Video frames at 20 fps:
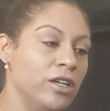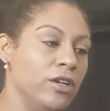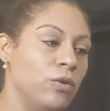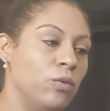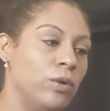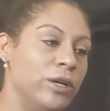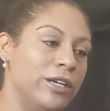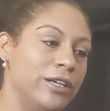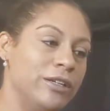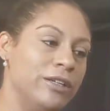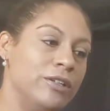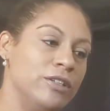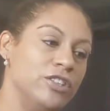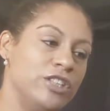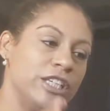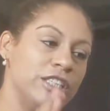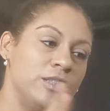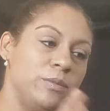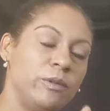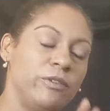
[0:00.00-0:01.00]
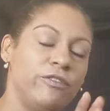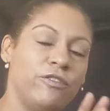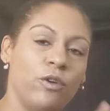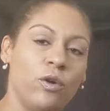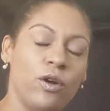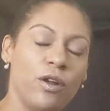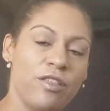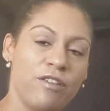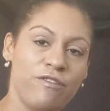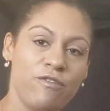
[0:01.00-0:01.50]
When just
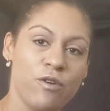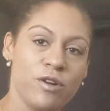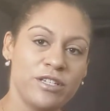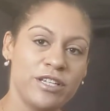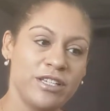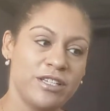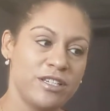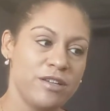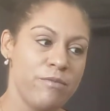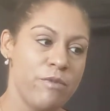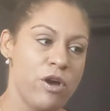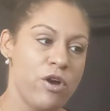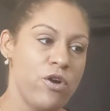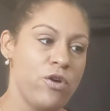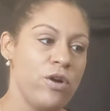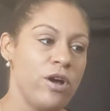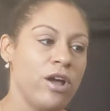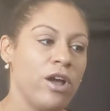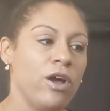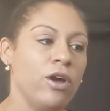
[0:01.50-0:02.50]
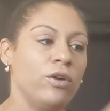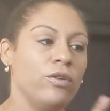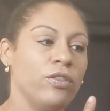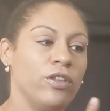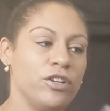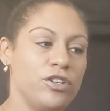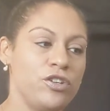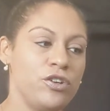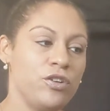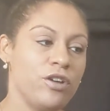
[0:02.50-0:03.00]
before the fortissimo,
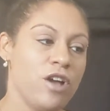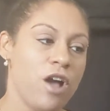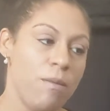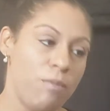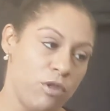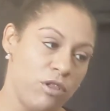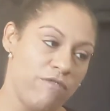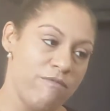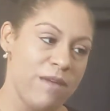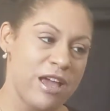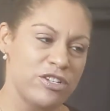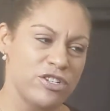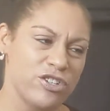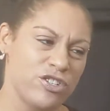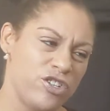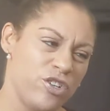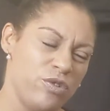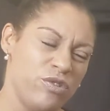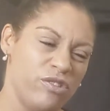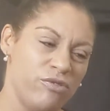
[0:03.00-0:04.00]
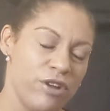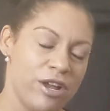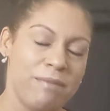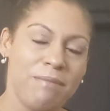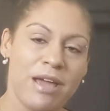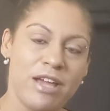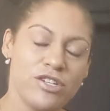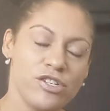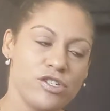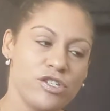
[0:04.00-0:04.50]
the couple of measures, 2-3
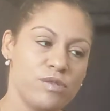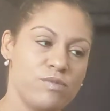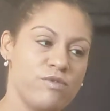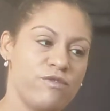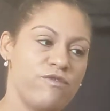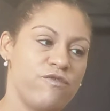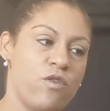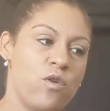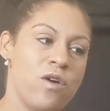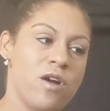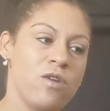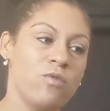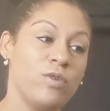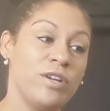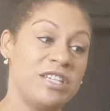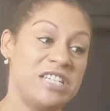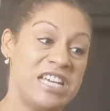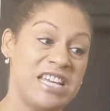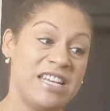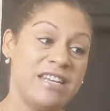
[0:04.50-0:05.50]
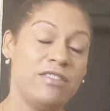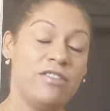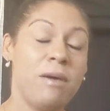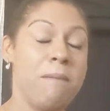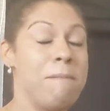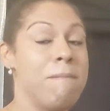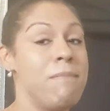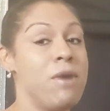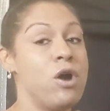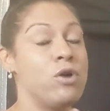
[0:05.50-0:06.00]
measures before, we did the
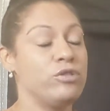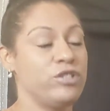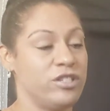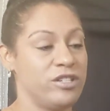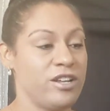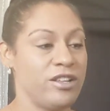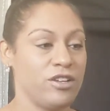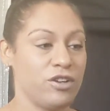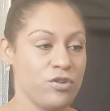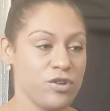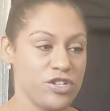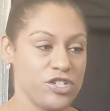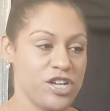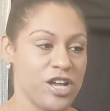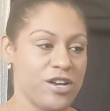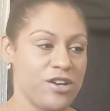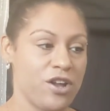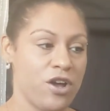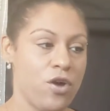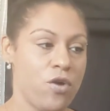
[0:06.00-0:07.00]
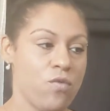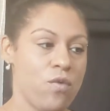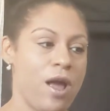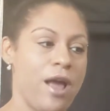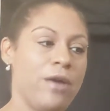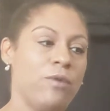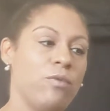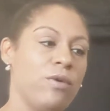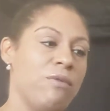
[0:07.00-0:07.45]
most of the crescendo, right?